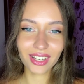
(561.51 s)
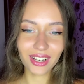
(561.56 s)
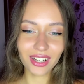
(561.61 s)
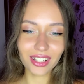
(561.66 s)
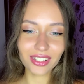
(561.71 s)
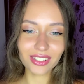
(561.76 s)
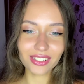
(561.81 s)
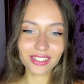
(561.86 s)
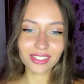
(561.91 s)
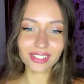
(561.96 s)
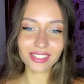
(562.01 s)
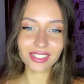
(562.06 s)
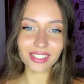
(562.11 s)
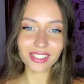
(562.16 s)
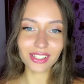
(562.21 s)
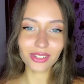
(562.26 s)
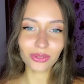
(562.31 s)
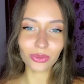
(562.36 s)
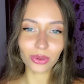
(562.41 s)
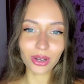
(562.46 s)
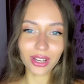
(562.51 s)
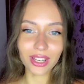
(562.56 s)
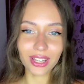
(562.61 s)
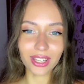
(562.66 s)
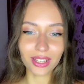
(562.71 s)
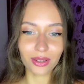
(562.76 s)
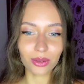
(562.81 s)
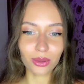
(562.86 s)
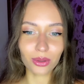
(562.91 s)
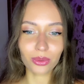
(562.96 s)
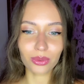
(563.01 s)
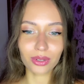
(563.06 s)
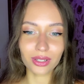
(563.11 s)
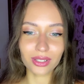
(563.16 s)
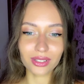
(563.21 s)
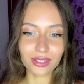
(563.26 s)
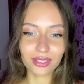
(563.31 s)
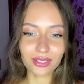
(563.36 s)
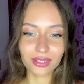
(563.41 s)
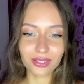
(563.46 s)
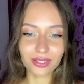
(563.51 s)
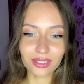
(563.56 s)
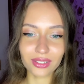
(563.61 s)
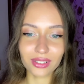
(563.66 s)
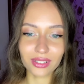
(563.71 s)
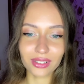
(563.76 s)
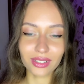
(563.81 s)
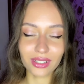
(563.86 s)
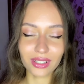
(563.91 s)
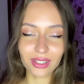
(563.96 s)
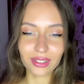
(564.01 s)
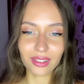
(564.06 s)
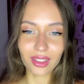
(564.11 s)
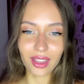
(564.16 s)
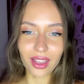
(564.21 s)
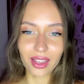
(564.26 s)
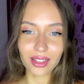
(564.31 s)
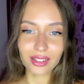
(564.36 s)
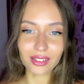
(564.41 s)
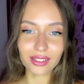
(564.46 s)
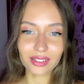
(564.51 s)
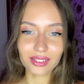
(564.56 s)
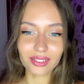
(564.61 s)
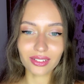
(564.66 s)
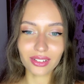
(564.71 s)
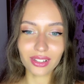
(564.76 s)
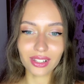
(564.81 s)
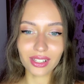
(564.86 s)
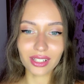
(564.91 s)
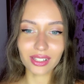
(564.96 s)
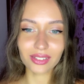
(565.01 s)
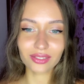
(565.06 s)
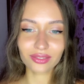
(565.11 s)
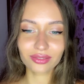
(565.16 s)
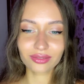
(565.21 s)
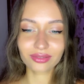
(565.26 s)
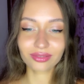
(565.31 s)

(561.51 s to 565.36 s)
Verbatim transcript: don't understand why everyone like that, really.